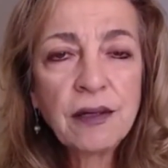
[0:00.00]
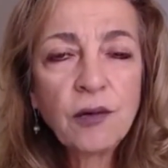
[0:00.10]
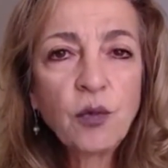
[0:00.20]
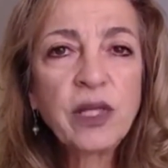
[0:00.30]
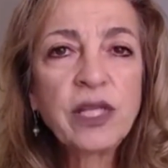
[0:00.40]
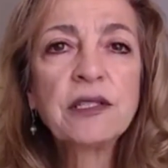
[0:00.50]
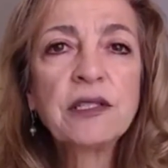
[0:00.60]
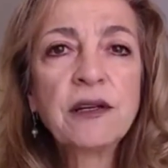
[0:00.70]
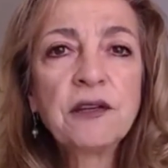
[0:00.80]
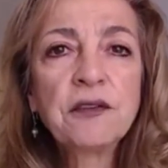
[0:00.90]
with
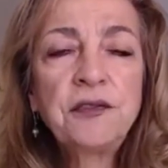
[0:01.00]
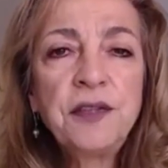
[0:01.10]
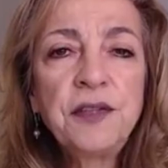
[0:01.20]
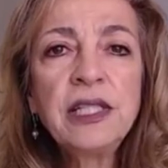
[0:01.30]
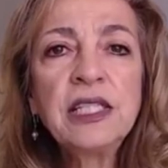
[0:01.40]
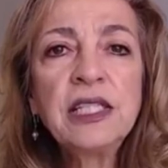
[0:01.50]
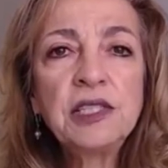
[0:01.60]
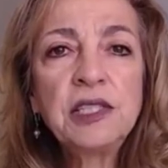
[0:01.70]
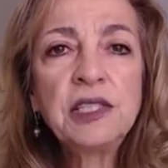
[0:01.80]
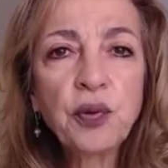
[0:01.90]
feeling
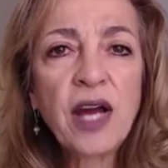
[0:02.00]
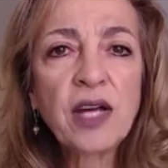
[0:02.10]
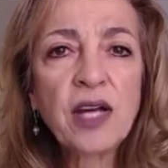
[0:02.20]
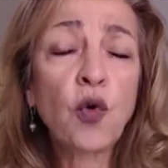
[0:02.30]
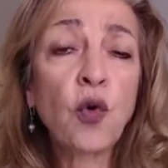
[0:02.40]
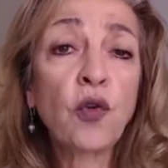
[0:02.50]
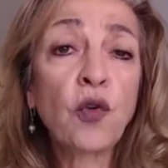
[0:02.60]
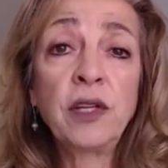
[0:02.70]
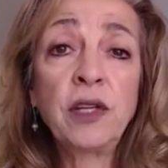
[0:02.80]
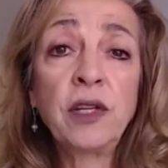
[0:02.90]
depressed or
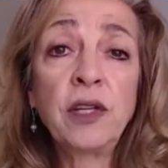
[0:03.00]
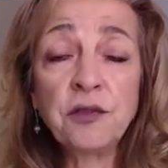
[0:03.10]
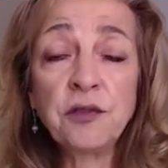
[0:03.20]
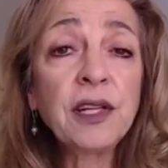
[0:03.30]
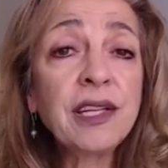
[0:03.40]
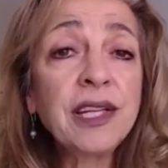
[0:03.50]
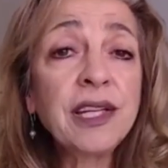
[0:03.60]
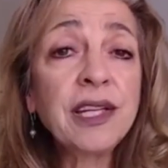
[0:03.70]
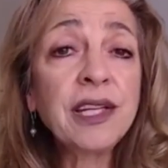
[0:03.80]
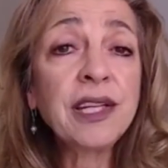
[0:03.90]
even feeling
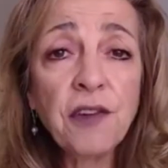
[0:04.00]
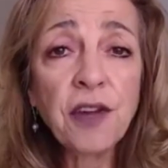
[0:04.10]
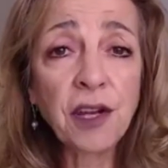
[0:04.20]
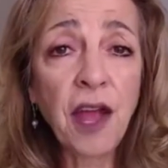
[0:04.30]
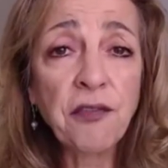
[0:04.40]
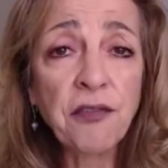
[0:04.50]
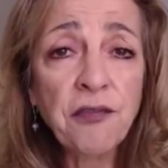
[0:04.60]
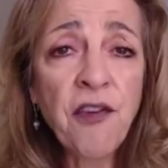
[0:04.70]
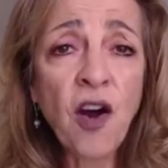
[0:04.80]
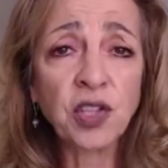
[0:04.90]
in a
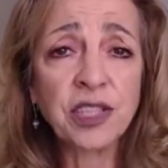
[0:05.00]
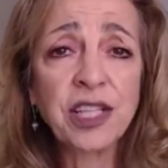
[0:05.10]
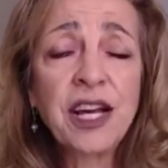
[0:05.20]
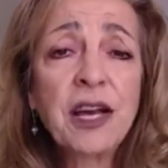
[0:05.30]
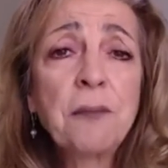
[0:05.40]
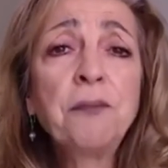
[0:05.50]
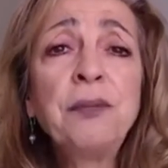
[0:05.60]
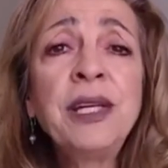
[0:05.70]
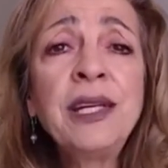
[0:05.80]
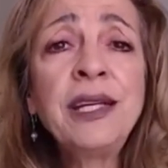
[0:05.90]
funk,
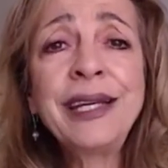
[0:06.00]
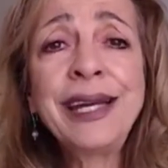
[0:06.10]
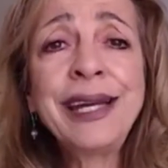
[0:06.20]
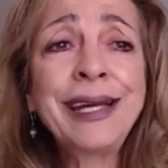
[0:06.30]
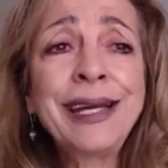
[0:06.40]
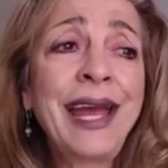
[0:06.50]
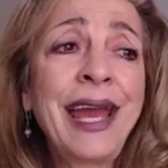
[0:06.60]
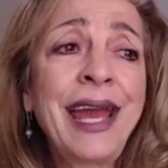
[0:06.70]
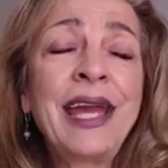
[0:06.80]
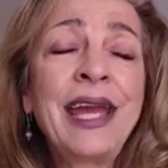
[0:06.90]
being in
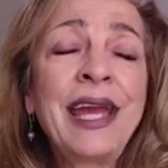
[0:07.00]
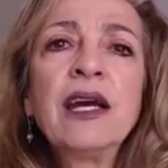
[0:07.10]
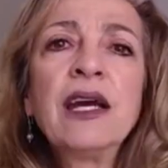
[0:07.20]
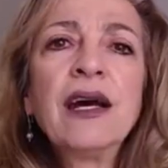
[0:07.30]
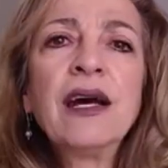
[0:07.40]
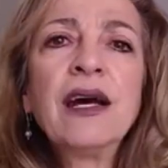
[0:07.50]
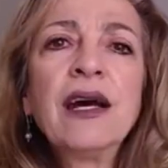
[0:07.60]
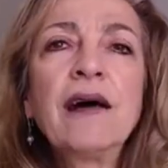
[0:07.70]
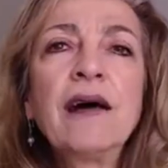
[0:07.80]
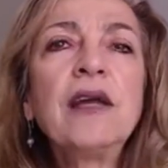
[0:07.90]
a uh,
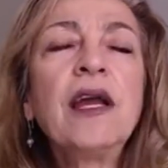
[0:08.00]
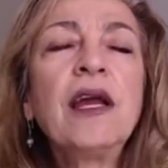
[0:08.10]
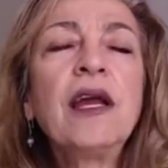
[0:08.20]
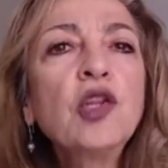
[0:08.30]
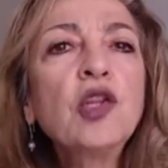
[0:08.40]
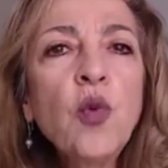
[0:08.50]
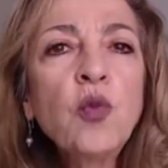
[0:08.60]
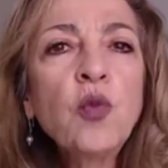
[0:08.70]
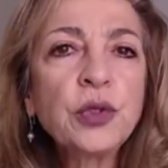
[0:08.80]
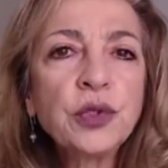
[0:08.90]
in a low mood.